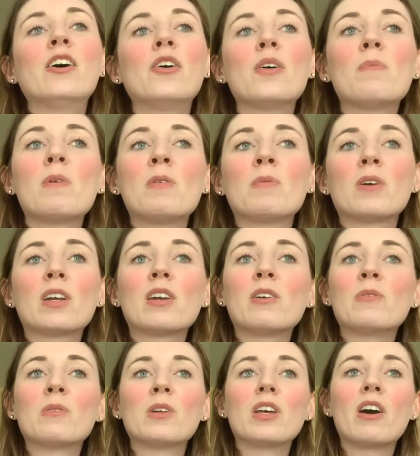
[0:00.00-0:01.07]
we've been
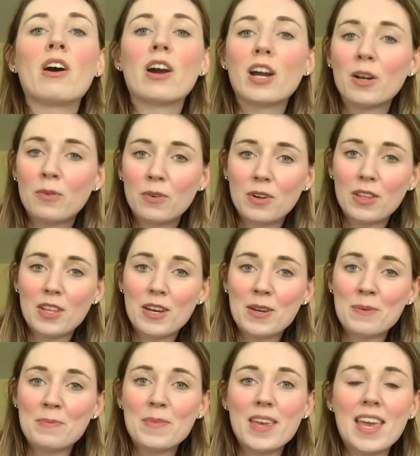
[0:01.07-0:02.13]
working really hard for
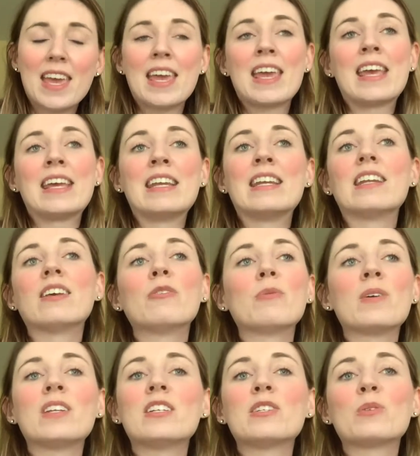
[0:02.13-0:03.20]
them and
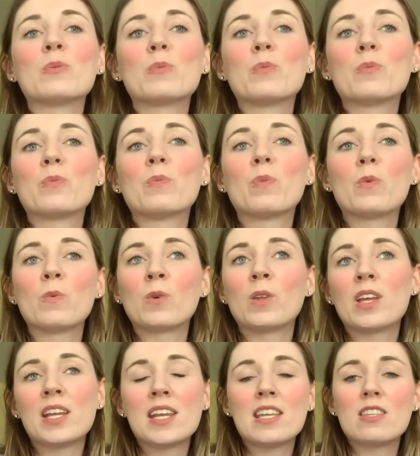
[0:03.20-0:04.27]
we just
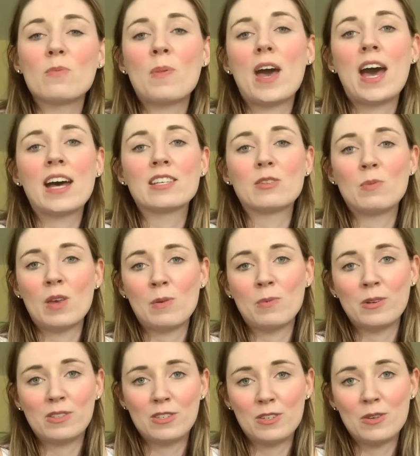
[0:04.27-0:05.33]
really need to pass to be
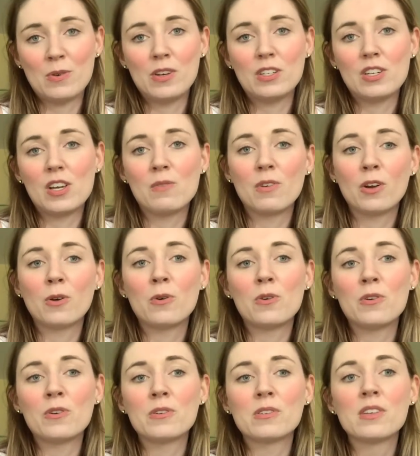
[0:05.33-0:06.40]
able to achieve our
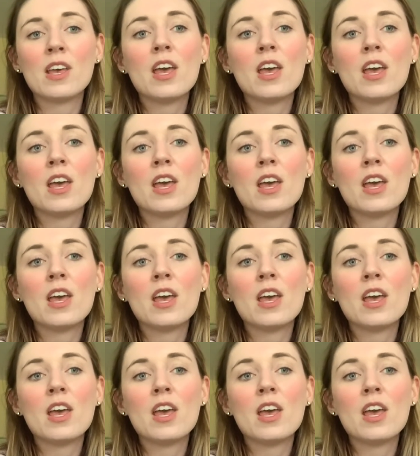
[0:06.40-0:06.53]
goals.